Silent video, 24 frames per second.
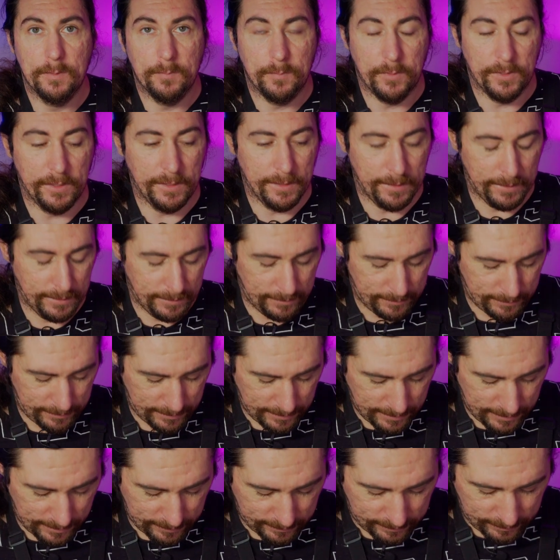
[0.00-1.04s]
But
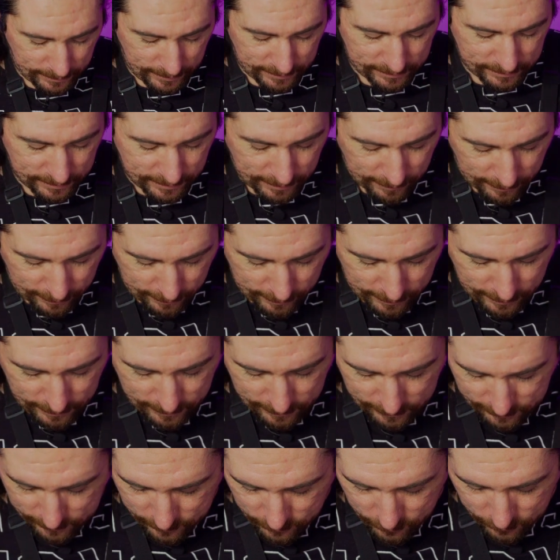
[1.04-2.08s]
yeah, so that's another thing
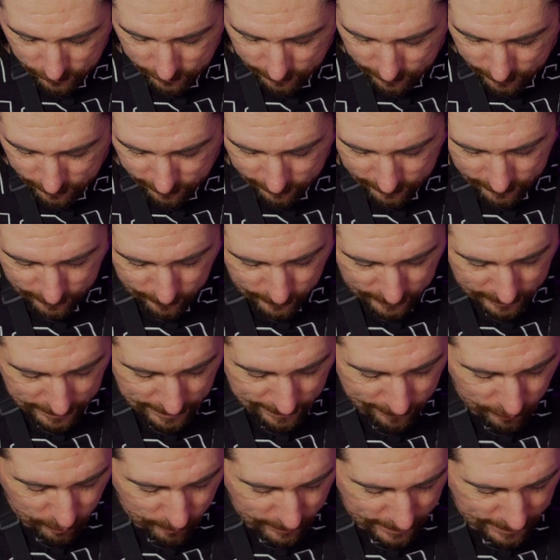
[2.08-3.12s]
that usually lives in my
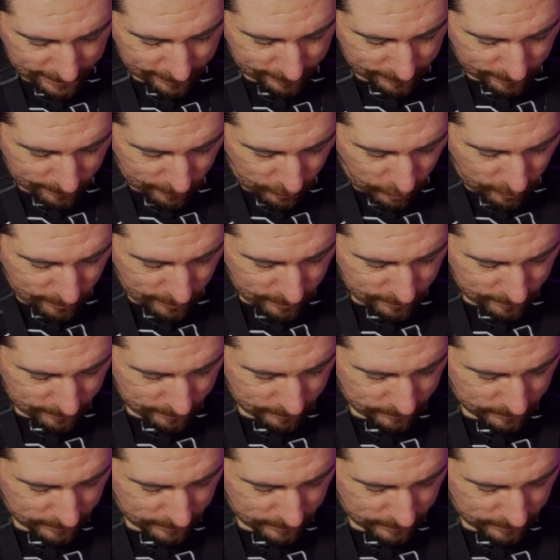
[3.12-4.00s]
camera bag at the moment.